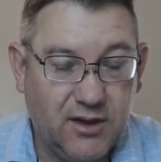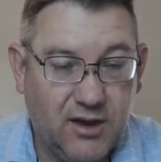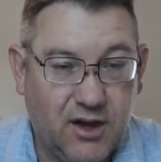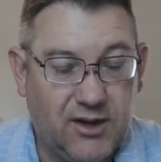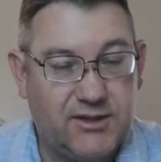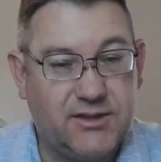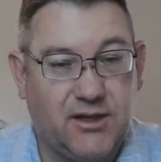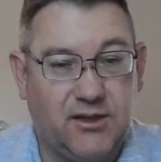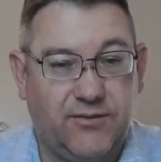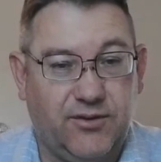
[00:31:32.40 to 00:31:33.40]
on a
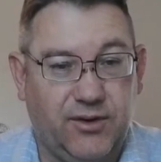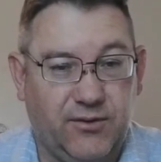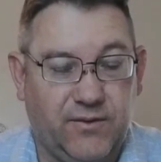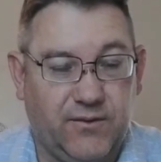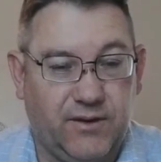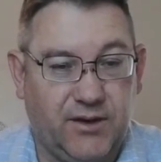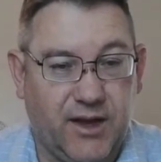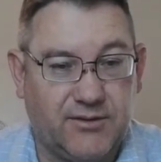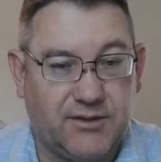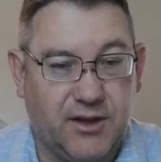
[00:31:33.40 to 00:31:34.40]
sale of
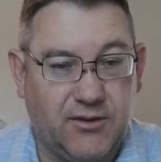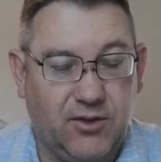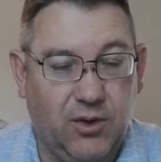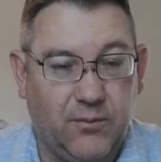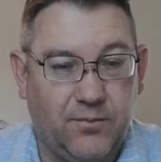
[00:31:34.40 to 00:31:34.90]
$350,000 home.